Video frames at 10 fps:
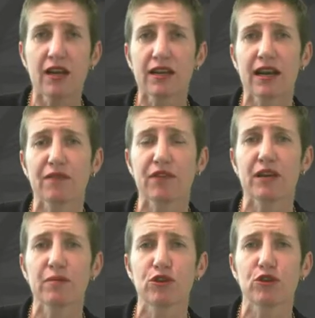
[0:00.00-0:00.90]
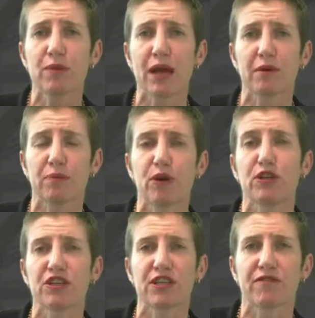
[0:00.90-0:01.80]
Now, for them to be able to
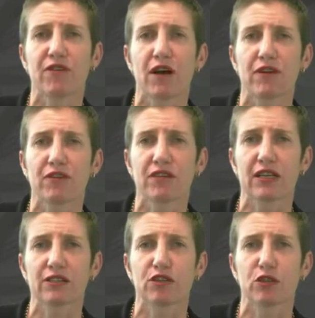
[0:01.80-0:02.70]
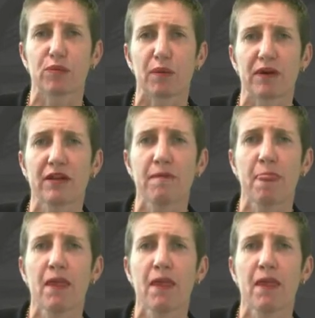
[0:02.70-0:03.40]
purchase that $500,000 property,